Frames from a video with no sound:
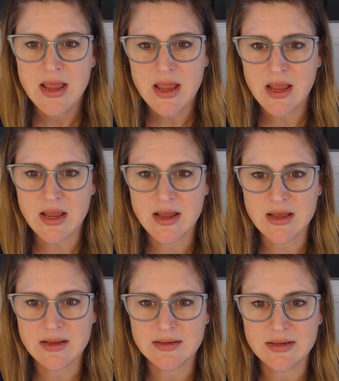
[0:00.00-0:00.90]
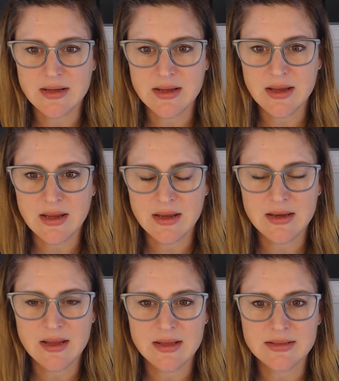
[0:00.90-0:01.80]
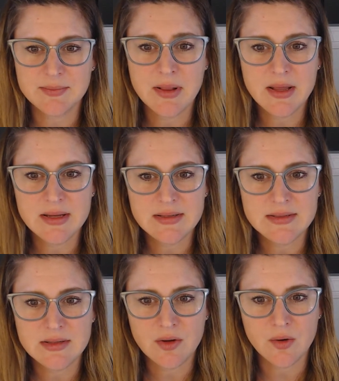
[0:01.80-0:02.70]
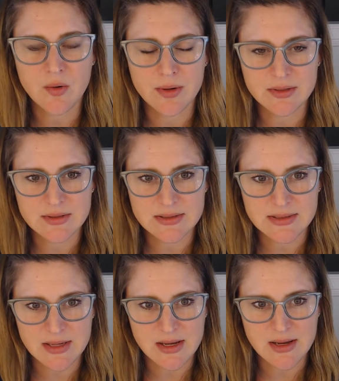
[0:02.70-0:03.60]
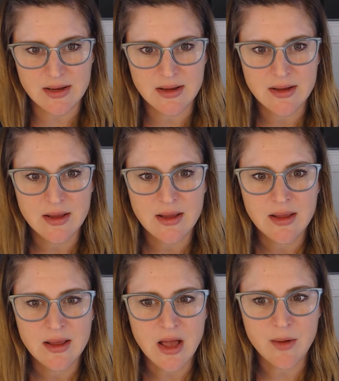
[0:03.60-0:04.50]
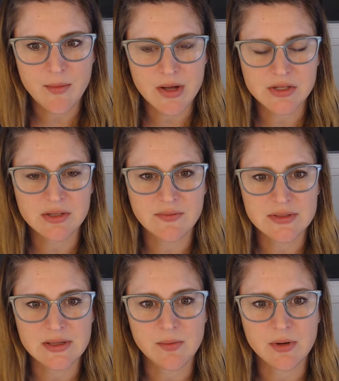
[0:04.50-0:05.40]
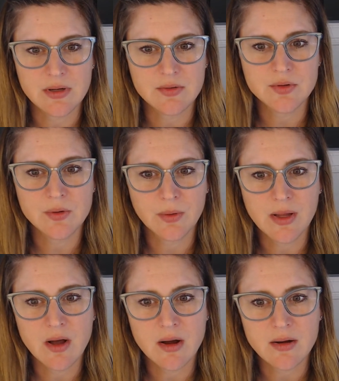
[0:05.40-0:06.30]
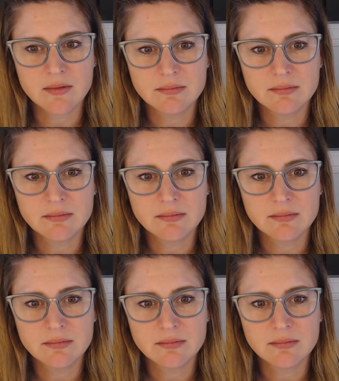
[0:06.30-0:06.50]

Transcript: And in its place, you're going to see how much of a zebra you truly are.